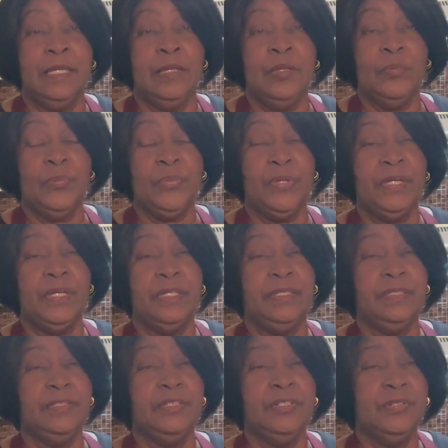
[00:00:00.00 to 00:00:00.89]

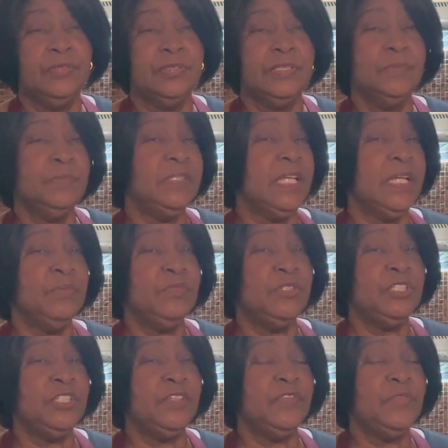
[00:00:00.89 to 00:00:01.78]
but you know, sometimes
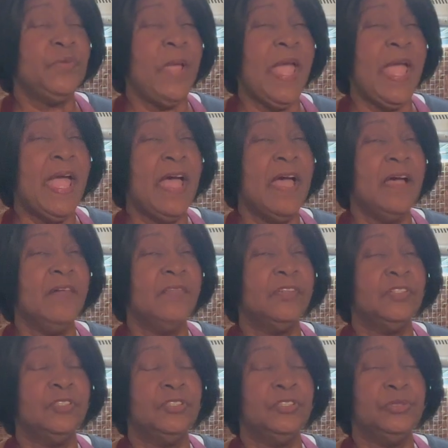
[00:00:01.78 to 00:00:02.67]
if you have
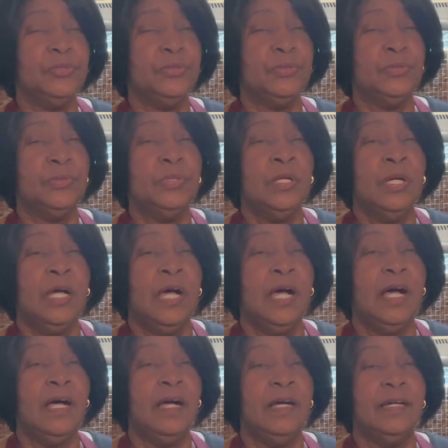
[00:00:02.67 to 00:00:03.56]
a little
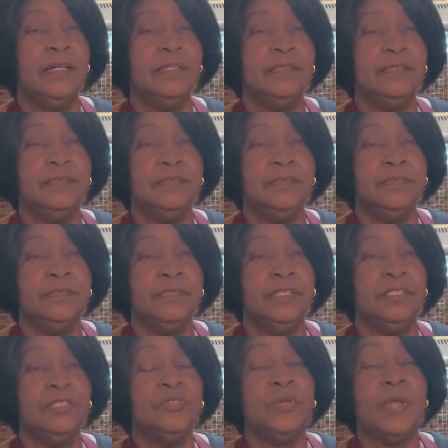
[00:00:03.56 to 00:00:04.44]

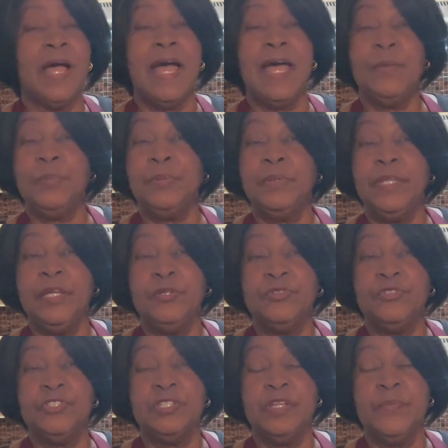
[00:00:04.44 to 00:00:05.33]
hot plate
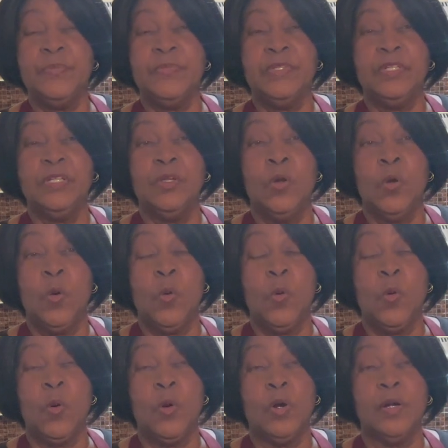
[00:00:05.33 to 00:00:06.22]
or something,
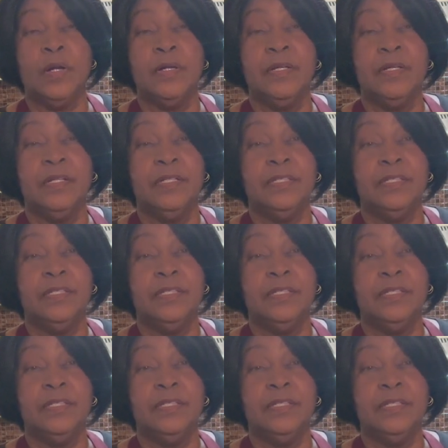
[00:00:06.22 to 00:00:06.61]
or a